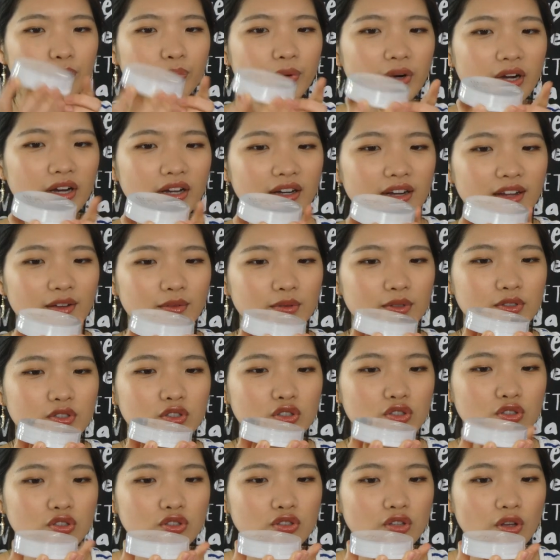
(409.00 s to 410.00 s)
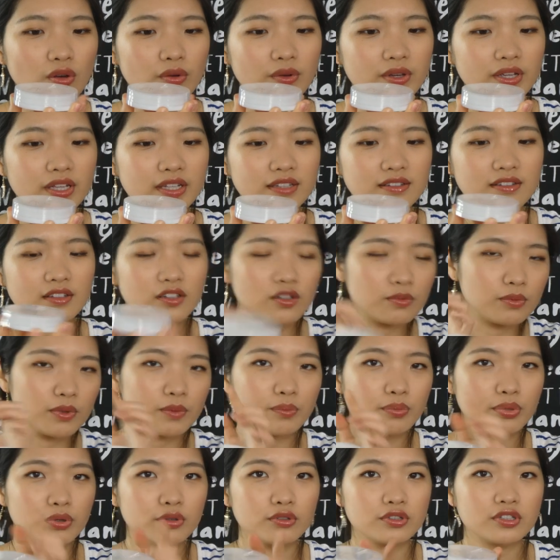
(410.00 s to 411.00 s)
But it was so easy to be
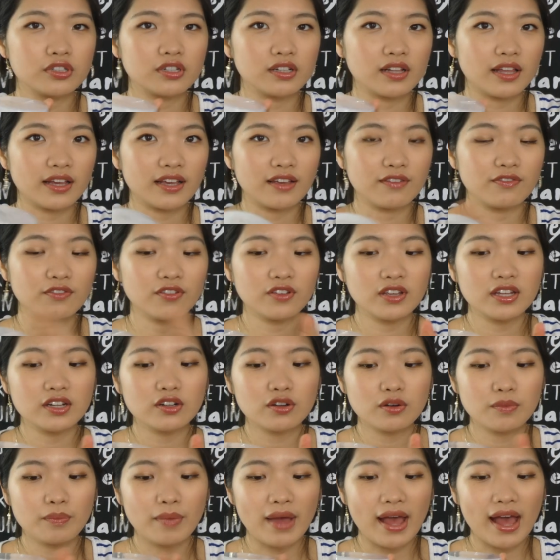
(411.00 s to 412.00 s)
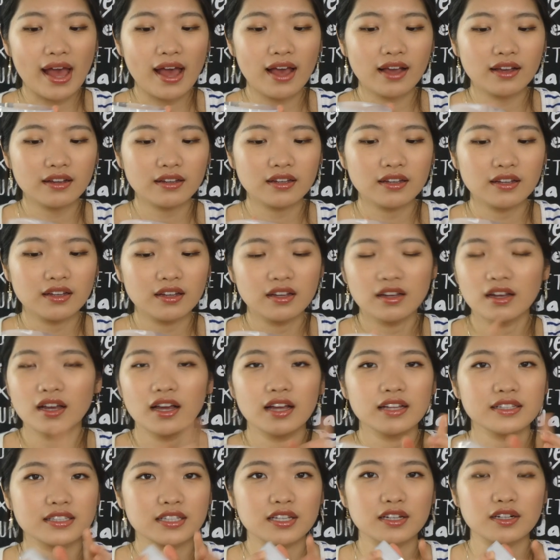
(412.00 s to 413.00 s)
pushed. Like if you're in your bag,
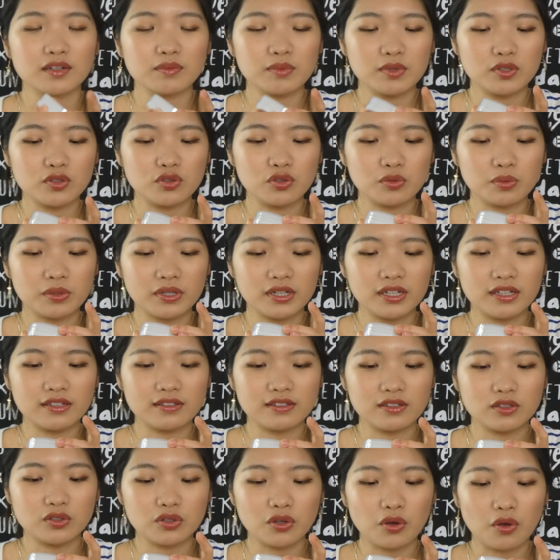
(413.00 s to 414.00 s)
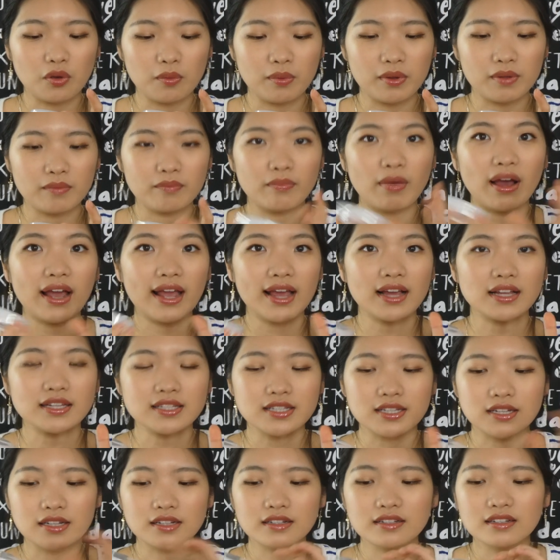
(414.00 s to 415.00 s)
it's gonna be super easy to open by
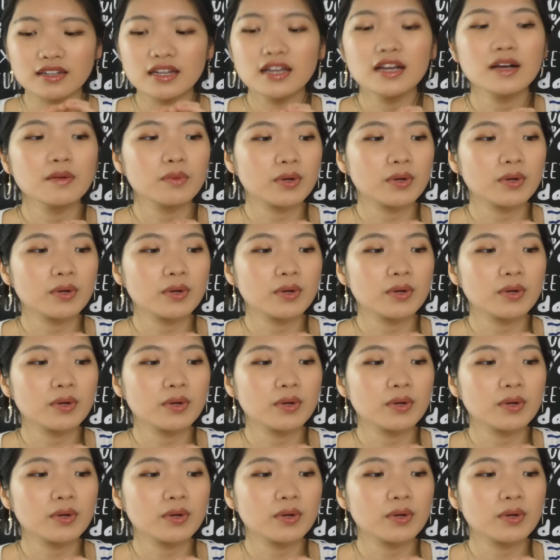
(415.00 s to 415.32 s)
accident.